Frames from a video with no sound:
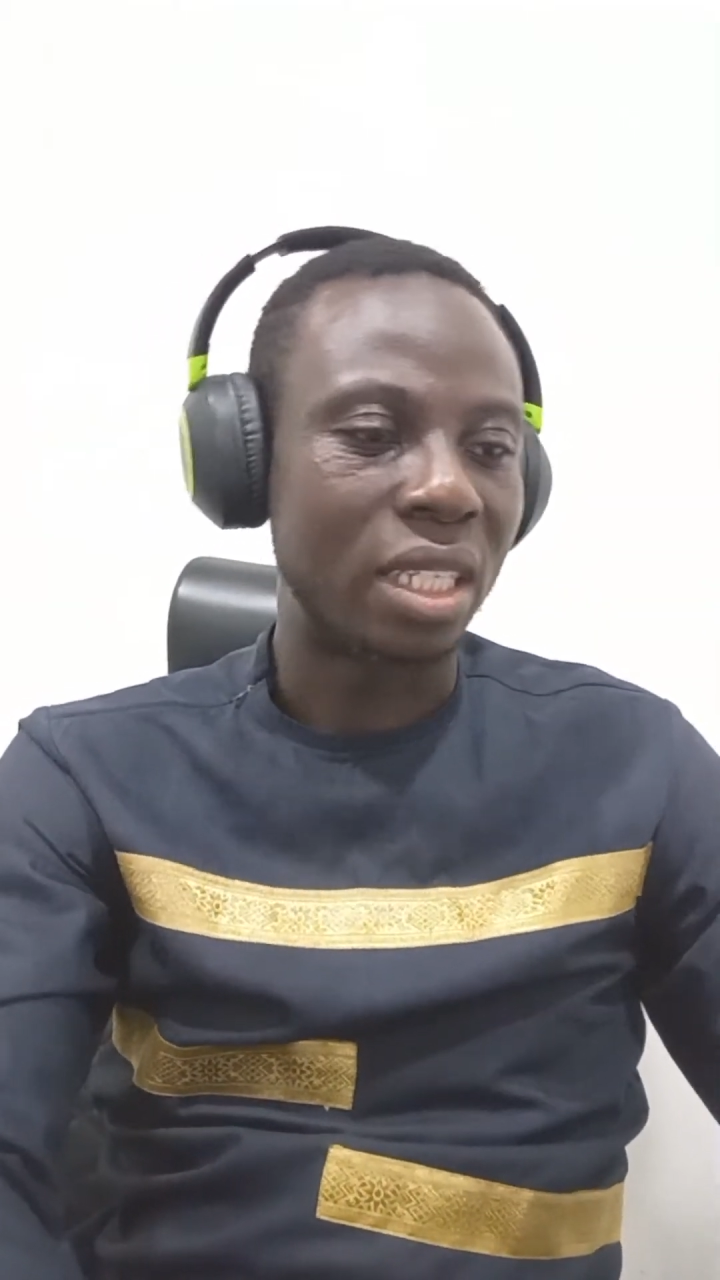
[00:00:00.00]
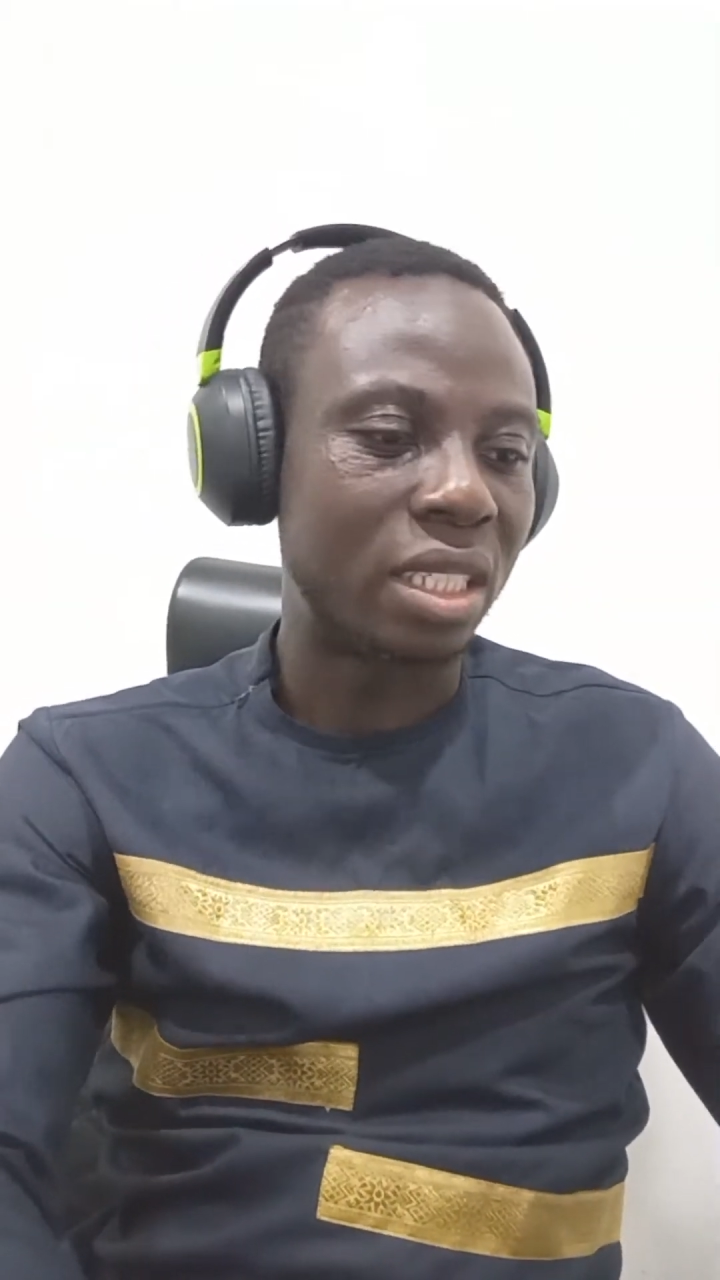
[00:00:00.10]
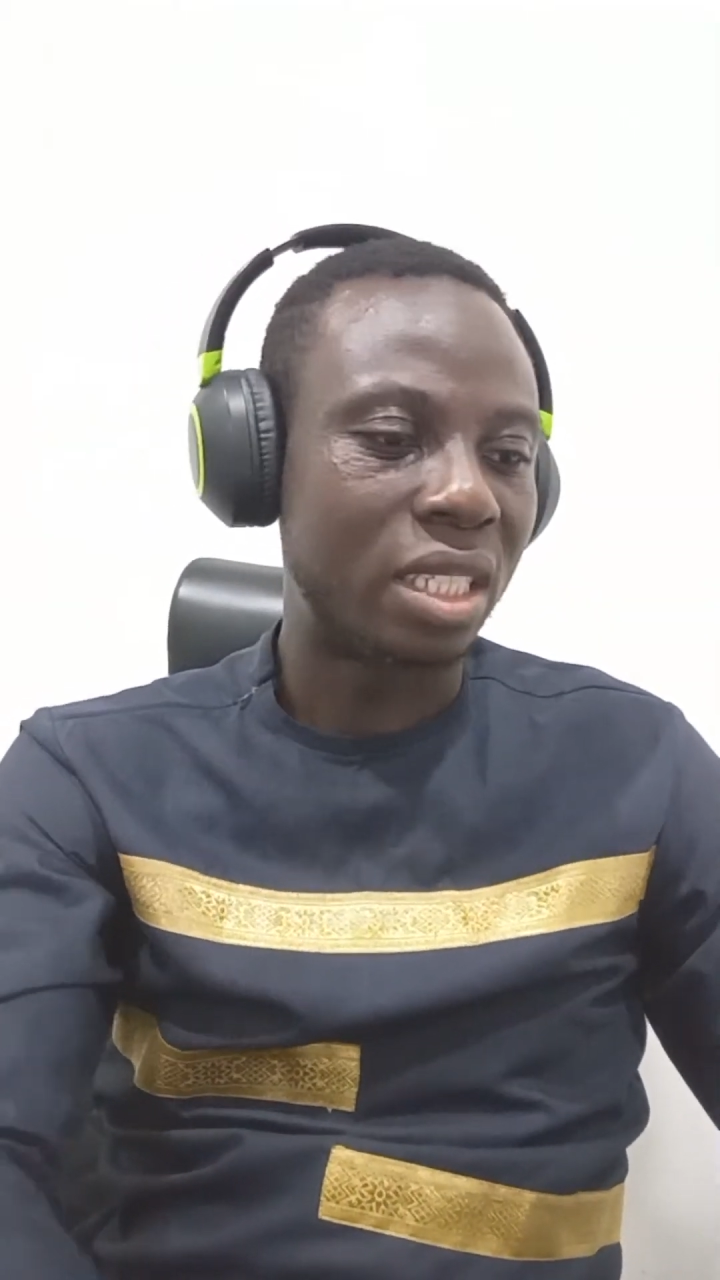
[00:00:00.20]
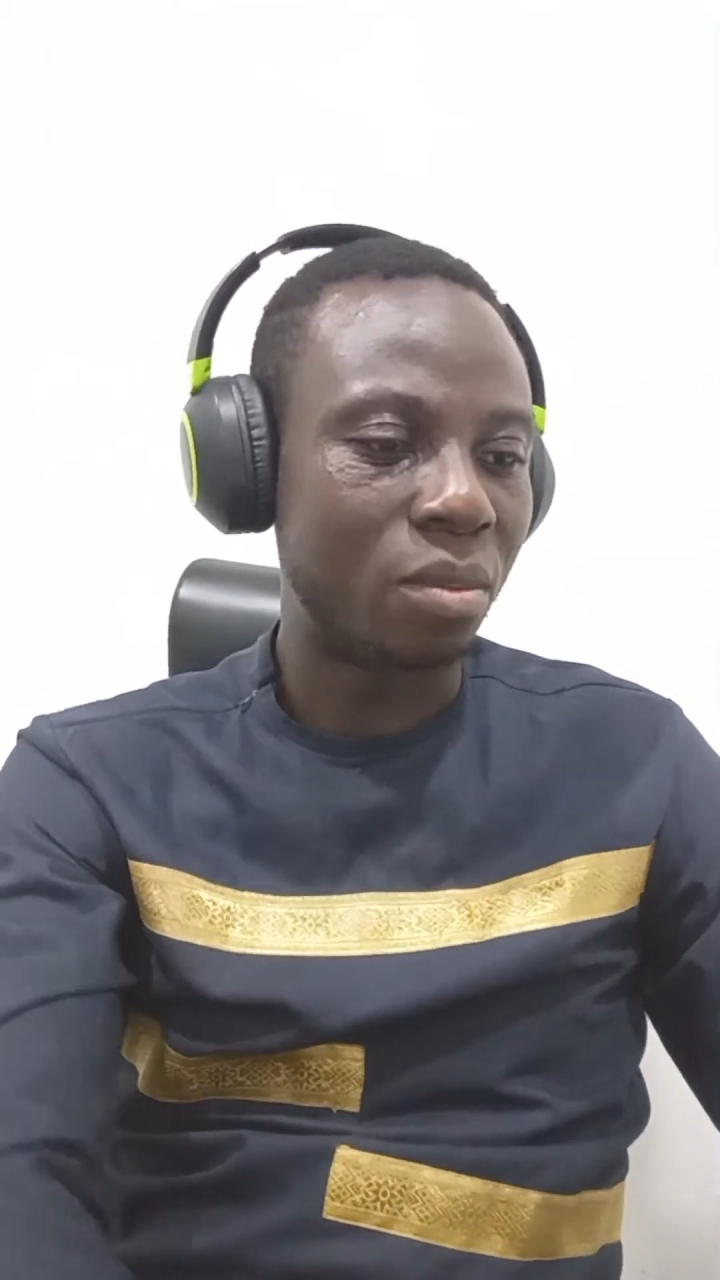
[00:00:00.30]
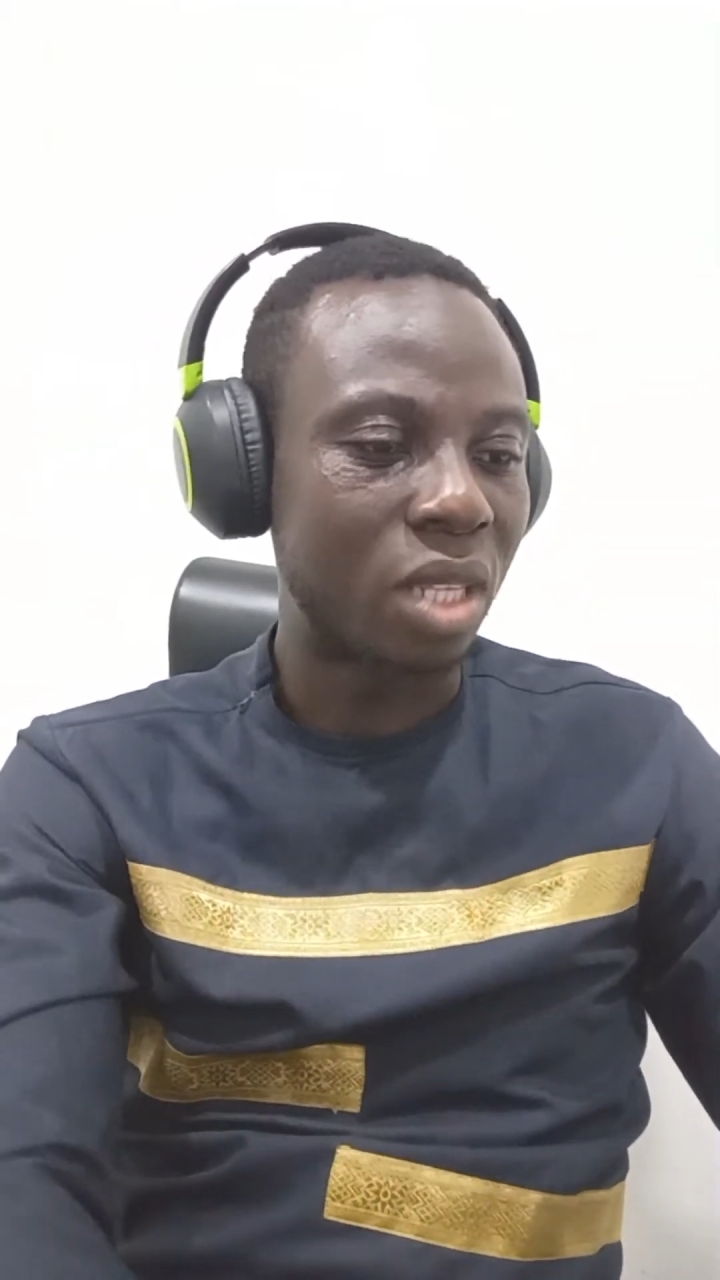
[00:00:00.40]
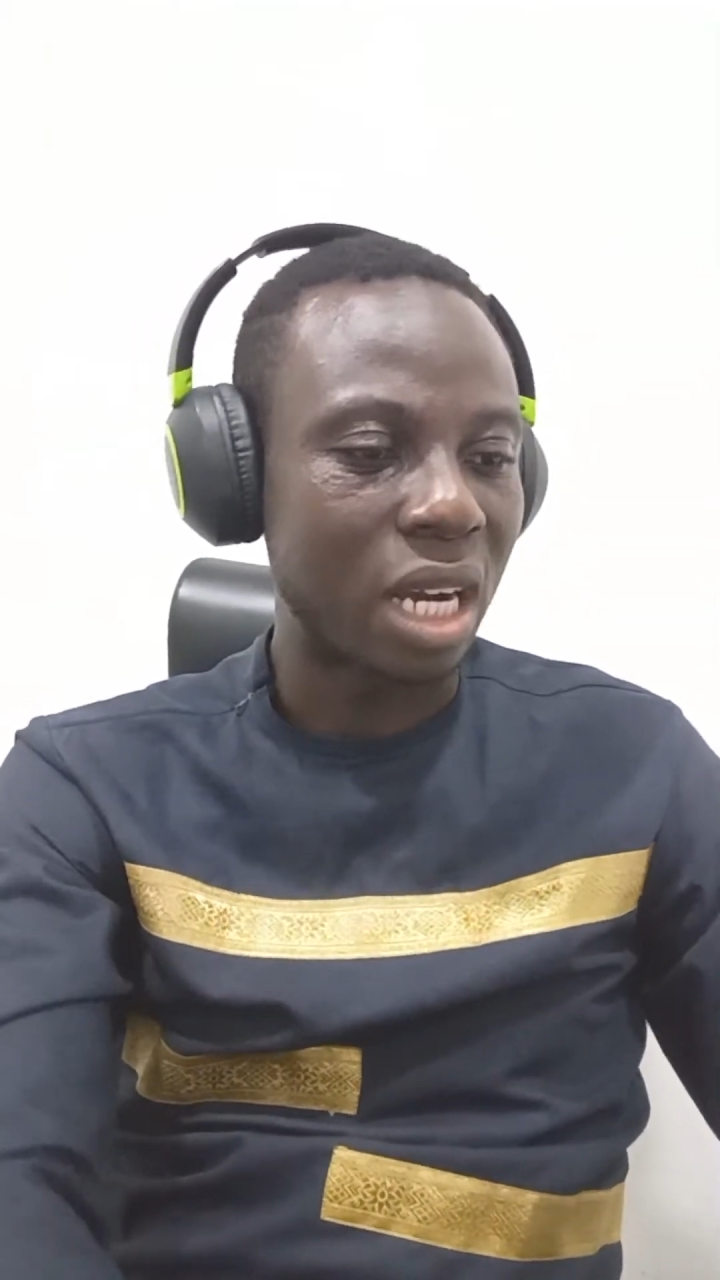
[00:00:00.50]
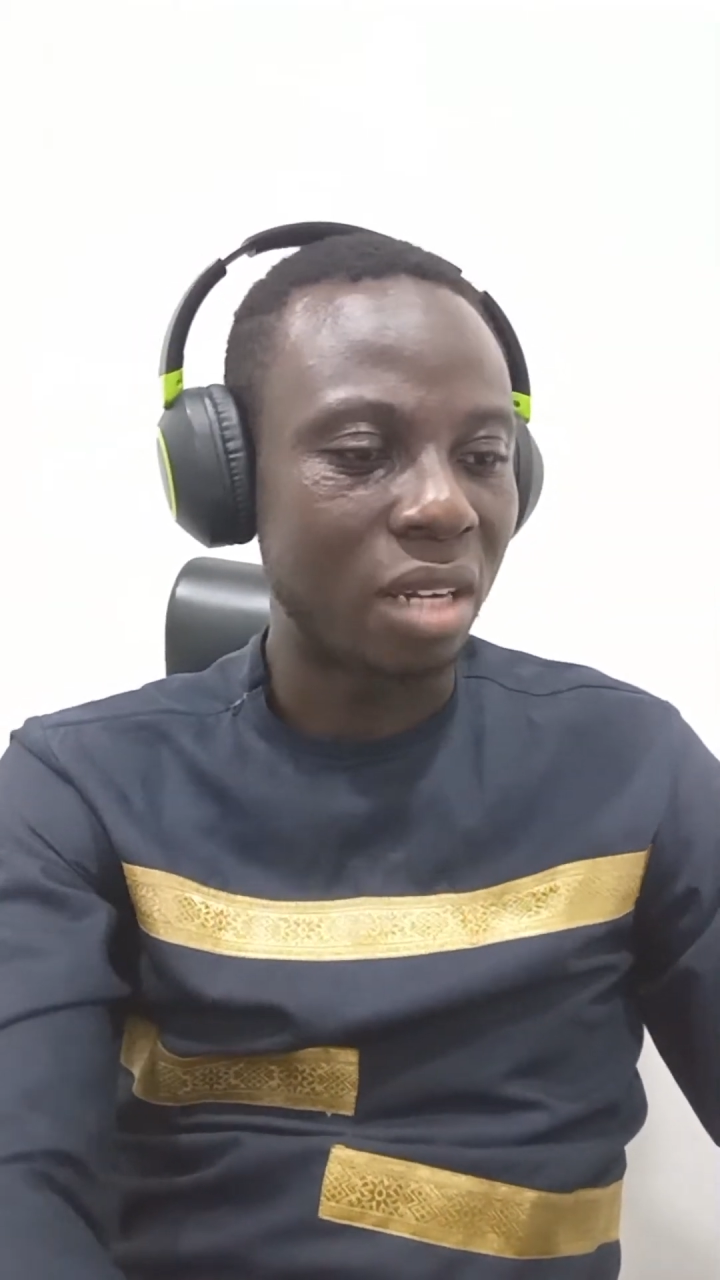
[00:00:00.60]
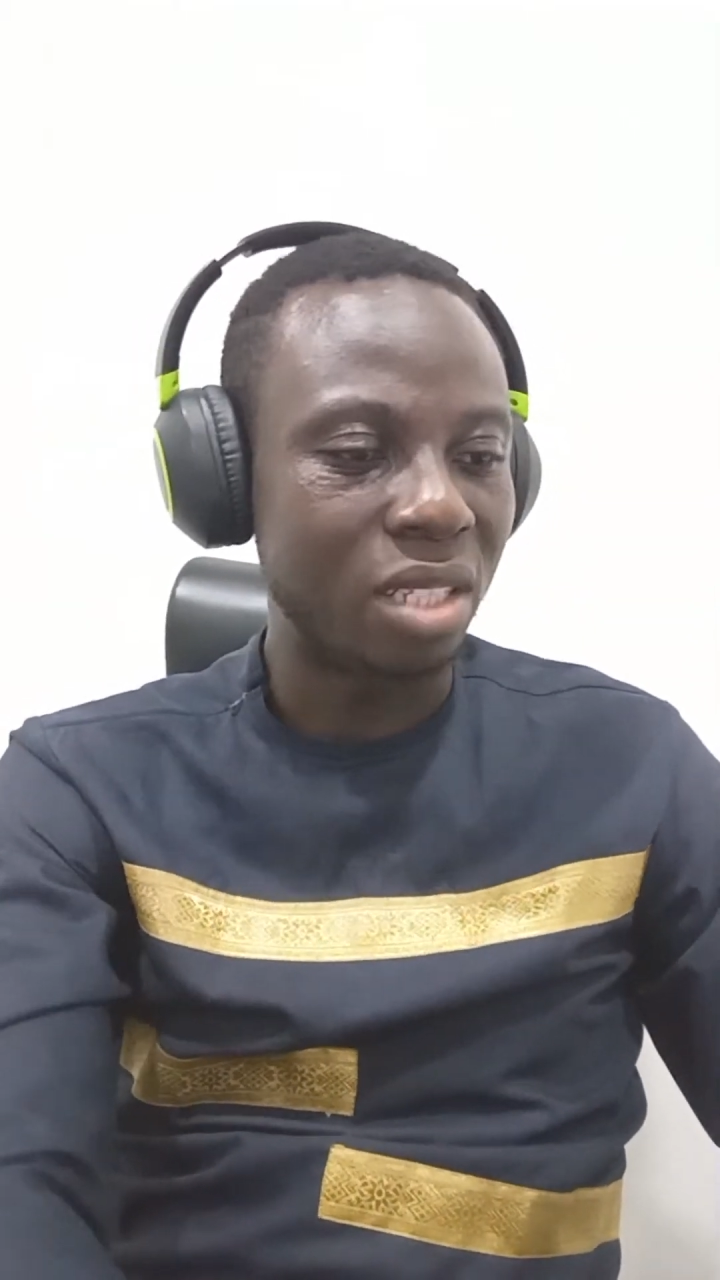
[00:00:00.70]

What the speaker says: same time,